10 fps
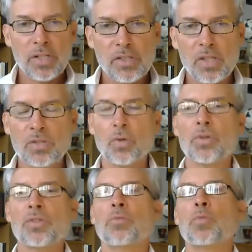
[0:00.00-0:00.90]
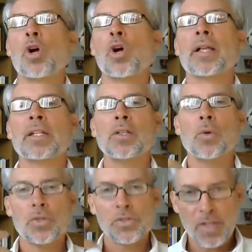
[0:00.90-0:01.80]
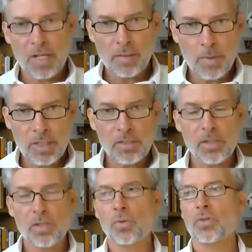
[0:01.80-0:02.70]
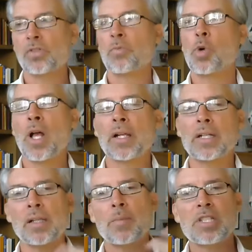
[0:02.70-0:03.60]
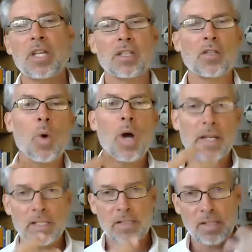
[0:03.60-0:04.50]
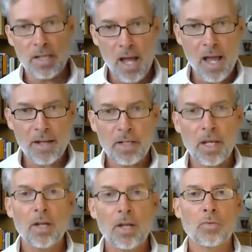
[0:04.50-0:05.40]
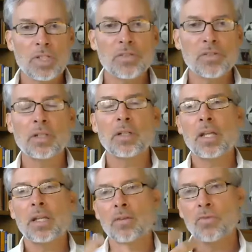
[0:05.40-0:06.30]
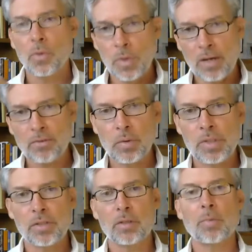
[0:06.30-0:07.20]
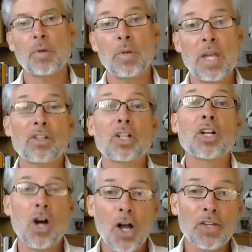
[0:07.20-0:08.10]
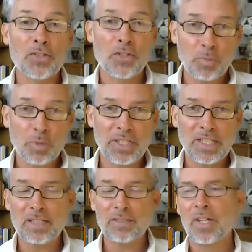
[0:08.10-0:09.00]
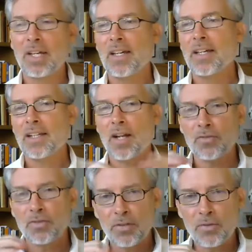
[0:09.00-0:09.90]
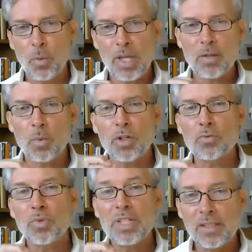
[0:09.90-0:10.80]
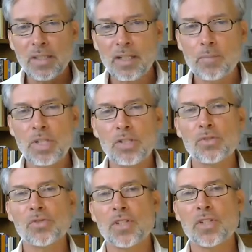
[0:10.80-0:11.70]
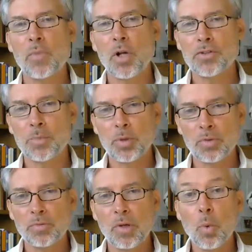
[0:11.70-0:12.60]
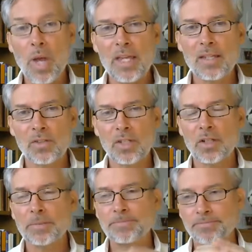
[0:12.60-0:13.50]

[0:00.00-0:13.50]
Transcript: is the source of morality or sentiment is the source of morality. Let me tell you why it's not reason and therefore we have a reason, we have a cause to believe. Careful of the way the word reason can be used in multiple ways here.